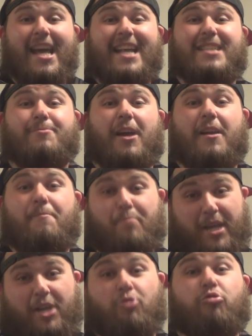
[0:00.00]
It's going to
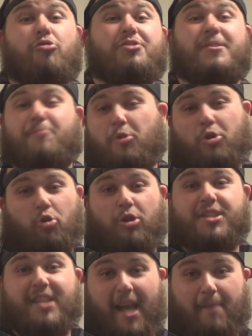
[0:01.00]
be Crucible
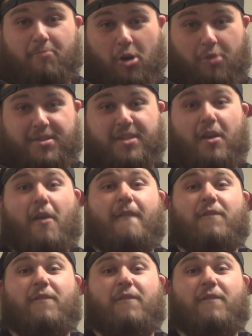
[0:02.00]
Chris Ambrose